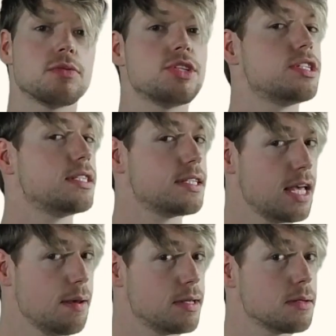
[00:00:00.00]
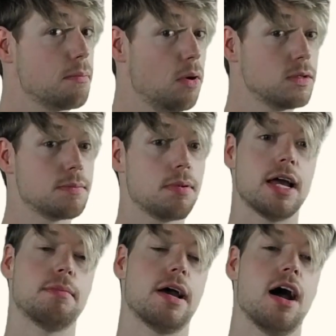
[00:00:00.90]
which is the same as
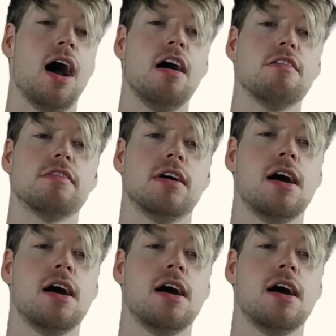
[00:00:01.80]
multiplying by 1/2,